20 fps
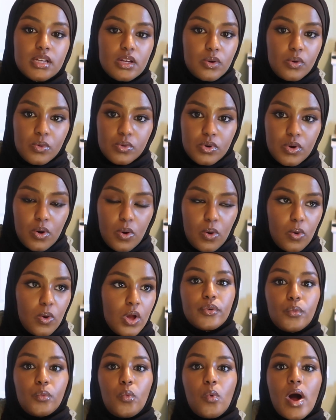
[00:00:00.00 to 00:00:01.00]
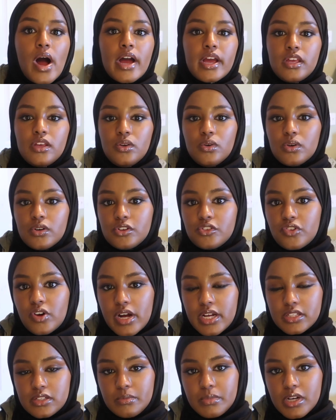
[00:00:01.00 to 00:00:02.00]
I don't know why you're
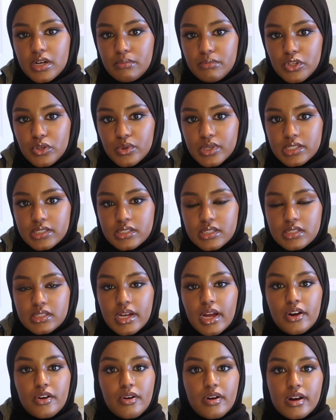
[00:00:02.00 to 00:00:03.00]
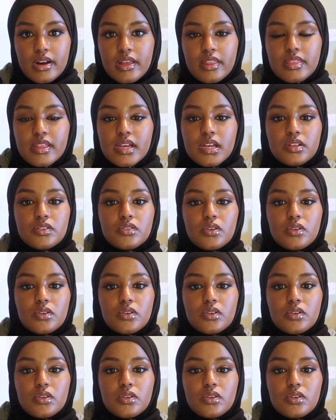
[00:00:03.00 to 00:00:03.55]
trying to become a UX designer or anything.